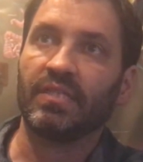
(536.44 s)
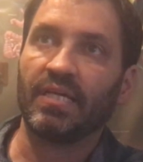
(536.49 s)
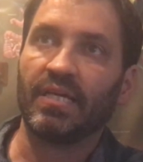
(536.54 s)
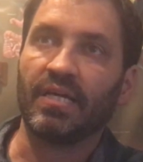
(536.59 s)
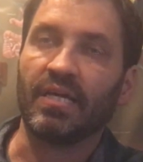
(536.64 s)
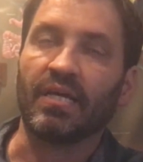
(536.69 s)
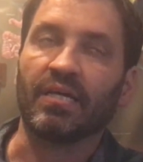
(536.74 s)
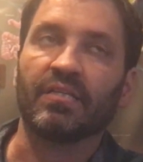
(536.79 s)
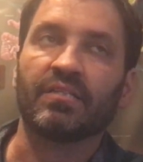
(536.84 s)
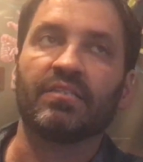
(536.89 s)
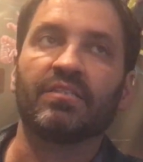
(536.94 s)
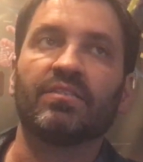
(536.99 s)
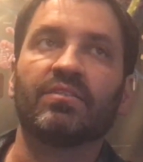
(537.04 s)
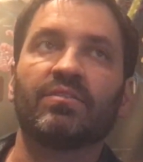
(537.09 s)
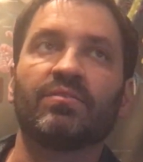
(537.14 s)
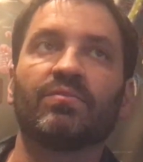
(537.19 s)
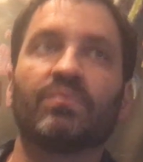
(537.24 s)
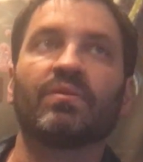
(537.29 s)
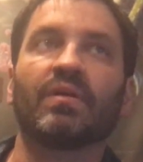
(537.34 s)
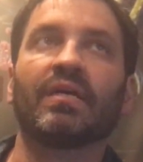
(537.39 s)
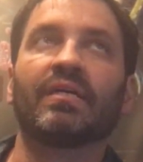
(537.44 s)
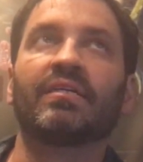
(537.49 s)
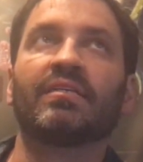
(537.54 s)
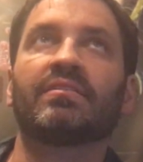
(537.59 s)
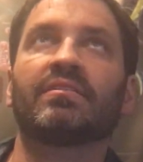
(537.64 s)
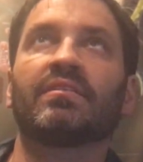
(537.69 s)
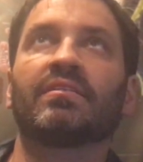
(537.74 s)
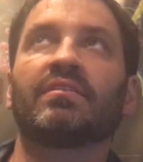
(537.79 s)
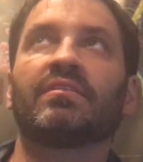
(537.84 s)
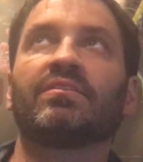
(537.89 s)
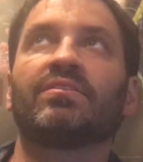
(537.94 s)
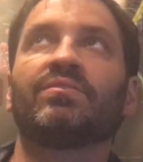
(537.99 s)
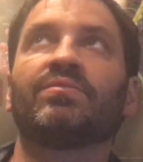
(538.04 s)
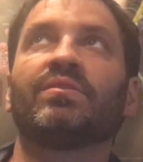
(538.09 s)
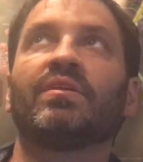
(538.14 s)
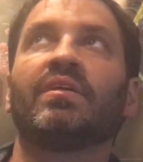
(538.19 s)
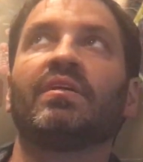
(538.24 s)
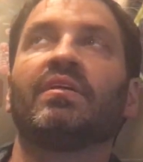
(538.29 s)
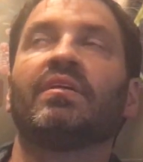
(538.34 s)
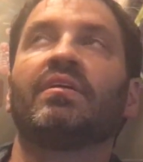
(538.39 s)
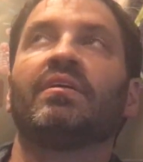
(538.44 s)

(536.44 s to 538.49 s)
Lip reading: Yeah, I can tell you